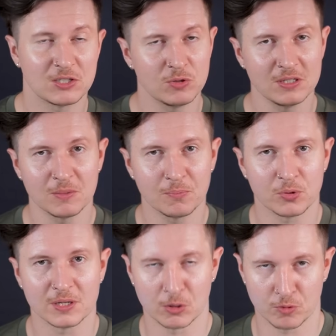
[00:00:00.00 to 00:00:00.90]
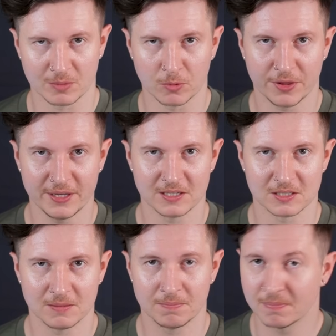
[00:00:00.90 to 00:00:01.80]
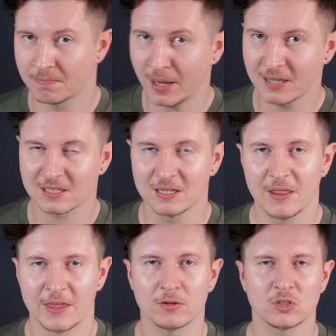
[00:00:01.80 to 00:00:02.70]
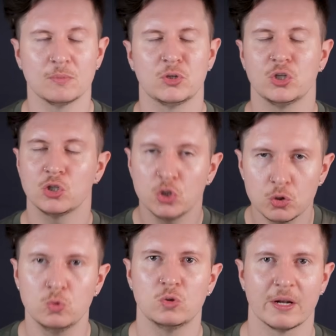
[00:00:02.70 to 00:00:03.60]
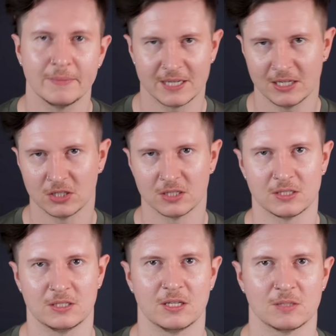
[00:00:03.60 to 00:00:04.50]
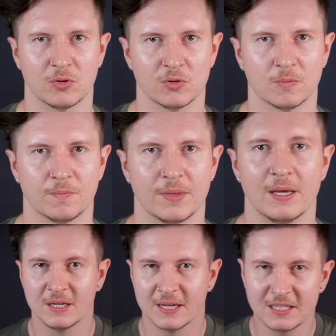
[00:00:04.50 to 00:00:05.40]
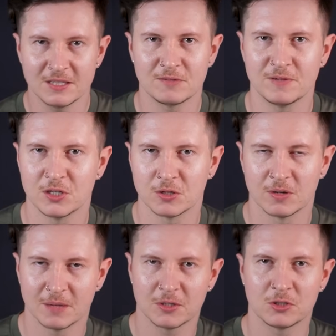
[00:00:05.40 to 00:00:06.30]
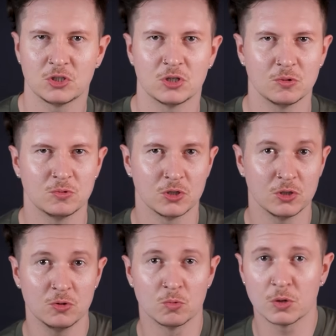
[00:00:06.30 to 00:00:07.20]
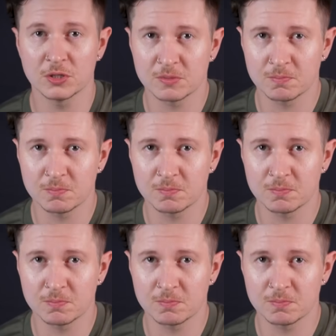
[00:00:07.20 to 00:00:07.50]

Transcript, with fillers: doing some pretty incredible things. But there are some huge limitations to this model. And in this video, I'm going to show to you what's